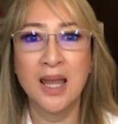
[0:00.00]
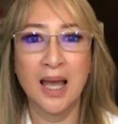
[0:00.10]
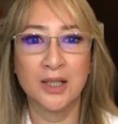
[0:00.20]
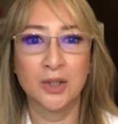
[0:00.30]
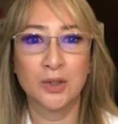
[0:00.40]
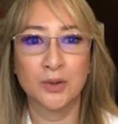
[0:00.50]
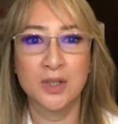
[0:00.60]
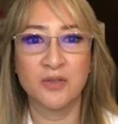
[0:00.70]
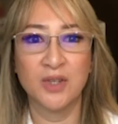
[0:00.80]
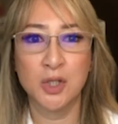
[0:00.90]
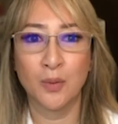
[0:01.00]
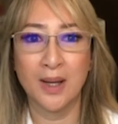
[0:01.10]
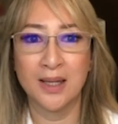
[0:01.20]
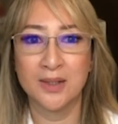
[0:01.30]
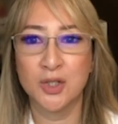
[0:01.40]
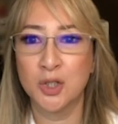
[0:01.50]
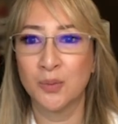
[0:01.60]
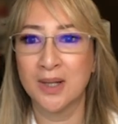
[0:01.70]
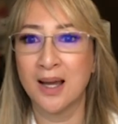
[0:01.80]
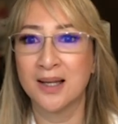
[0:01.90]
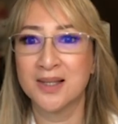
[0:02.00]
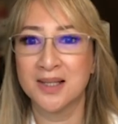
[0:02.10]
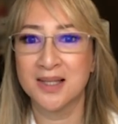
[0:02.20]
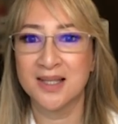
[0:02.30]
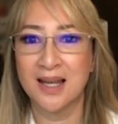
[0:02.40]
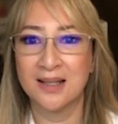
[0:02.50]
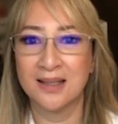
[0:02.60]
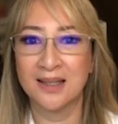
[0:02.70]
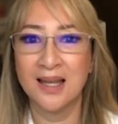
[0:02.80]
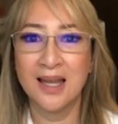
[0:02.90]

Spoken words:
and includes visual aids to enhance understanding.